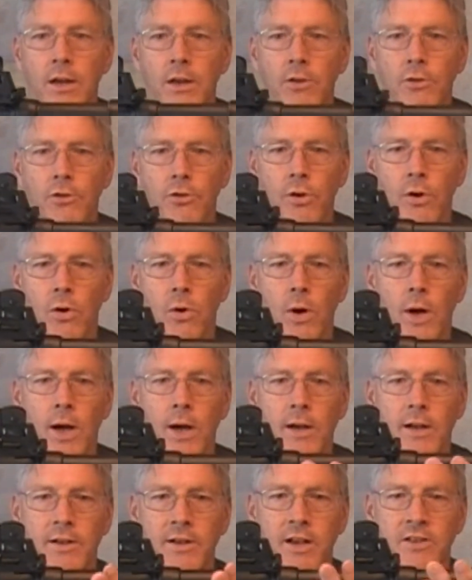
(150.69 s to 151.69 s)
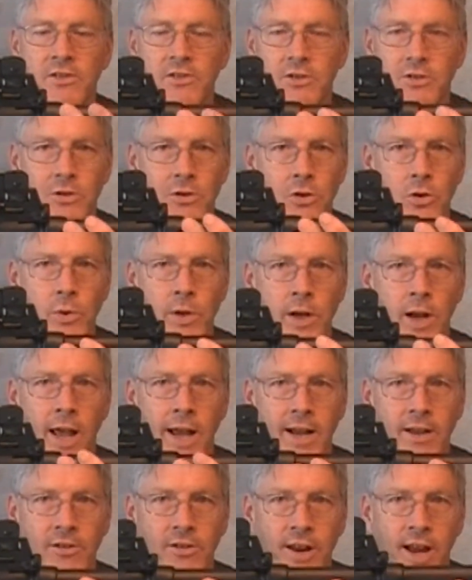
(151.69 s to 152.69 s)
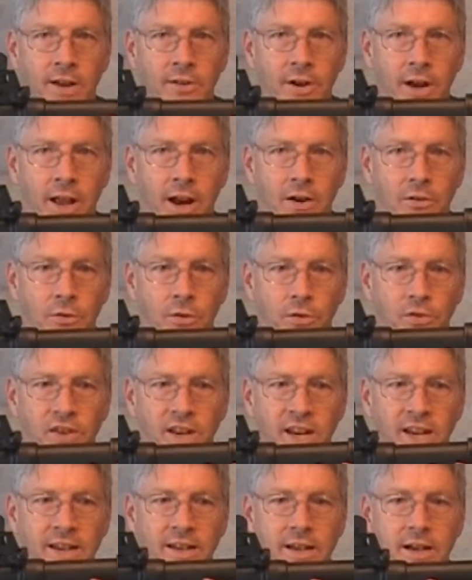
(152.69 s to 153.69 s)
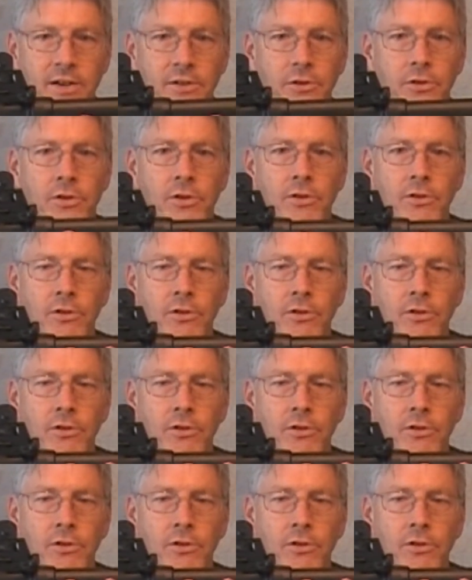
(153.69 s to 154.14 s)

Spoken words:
So it doesn't screw in like a standard AR-15 does.